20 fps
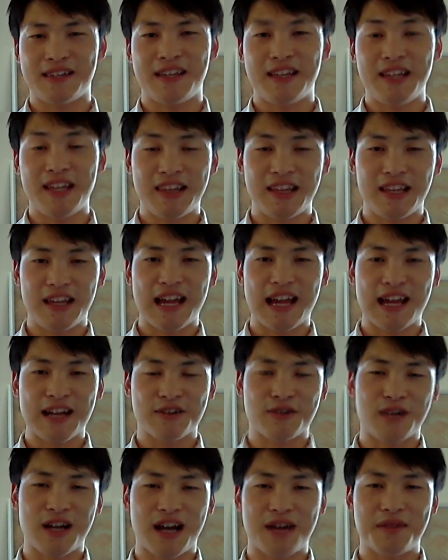In the
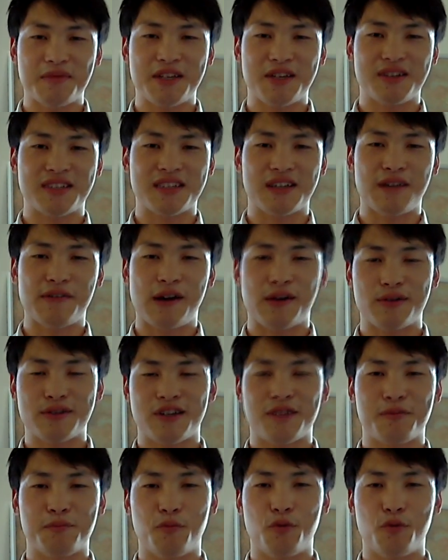actual commentary itself, I'll talk